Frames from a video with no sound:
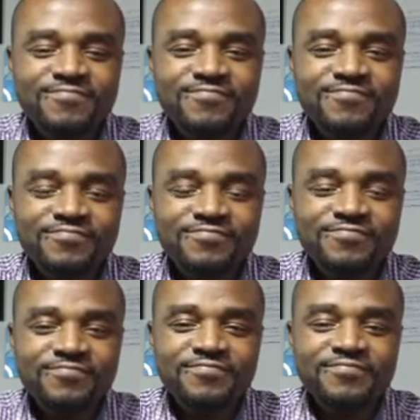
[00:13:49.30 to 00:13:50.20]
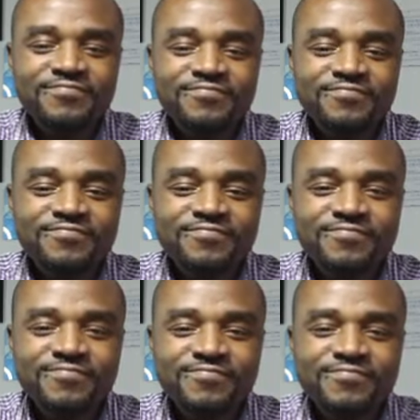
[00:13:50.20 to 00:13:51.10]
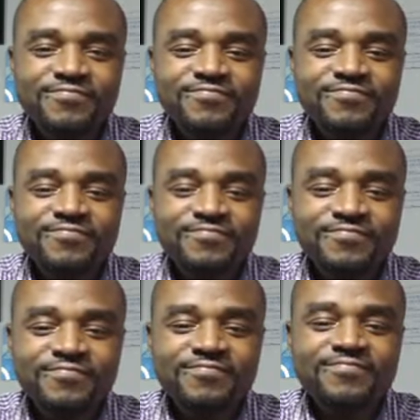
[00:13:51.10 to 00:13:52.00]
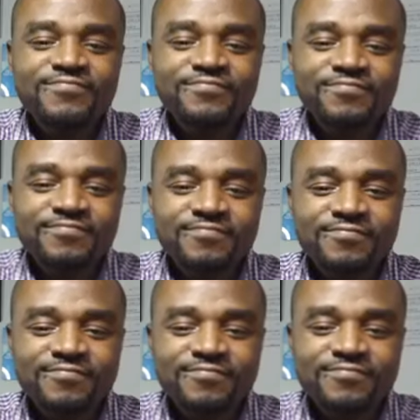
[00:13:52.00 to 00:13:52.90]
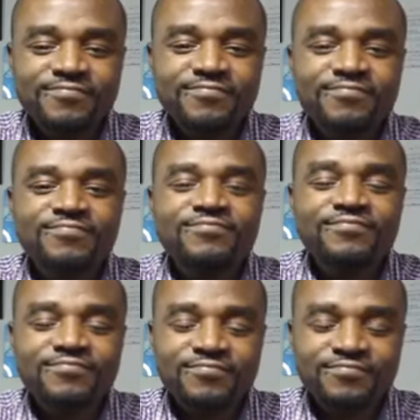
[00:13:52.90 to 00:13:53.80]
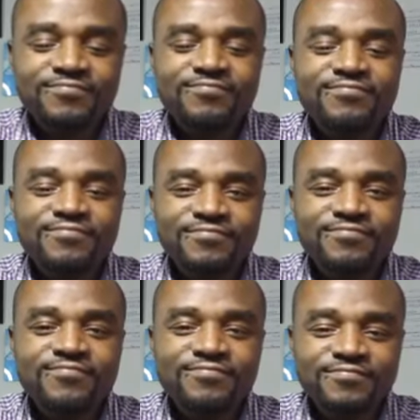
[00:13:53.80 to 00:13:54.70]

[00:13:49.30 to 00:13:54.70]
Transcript: (not speaking)